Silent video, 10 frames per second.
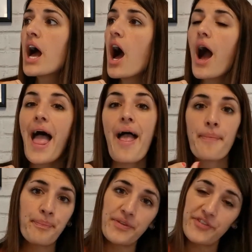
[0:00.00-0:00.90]
Our
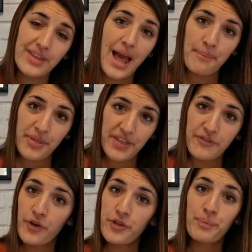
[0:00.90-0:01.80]
empathy
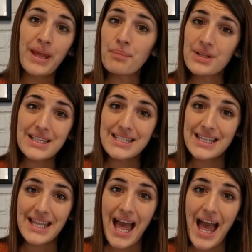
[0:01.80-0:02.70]
for other people is
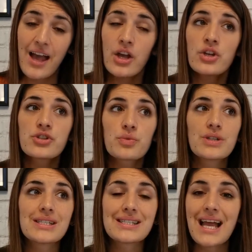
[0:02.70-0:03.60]
in there, so
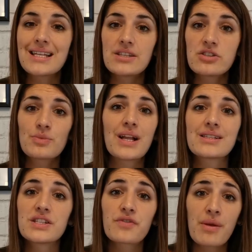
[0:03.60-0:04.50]
understanding someone
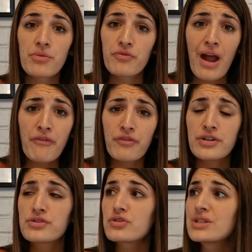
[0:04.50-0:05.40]
else's frame of
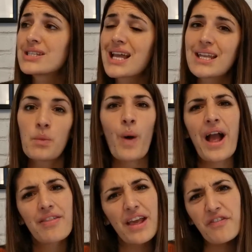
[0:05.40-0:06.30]
reference, understanding
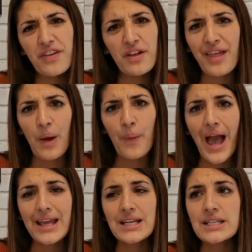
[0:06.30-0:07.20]
why they feel that
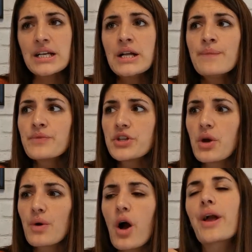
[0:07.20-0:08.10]
way,
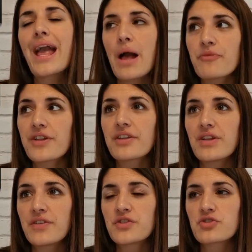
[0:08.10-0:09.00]
and okay, I'm feeling
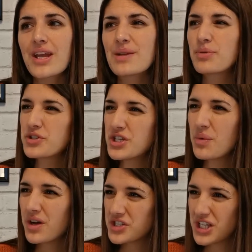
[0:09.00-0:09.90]
really frustrated, but do you
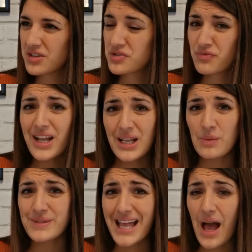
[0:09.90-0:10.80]
know what? She looks really
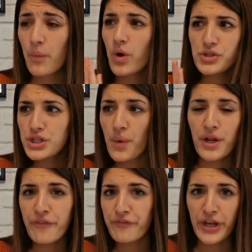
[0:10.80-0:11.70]
upset. What's
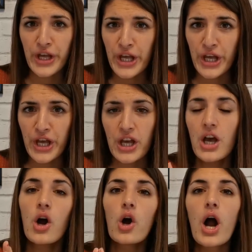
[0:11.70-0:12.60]
going on for her?
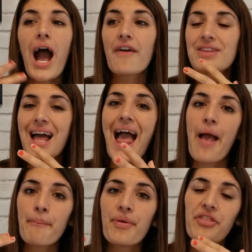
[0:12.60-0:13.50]
Having that
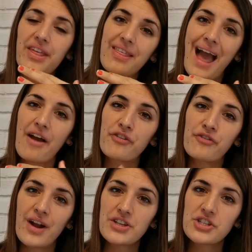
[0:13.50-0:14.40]
empathy there for
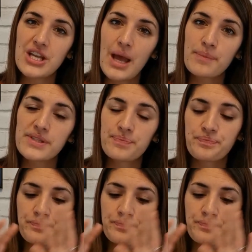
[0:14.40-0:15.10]
friendships.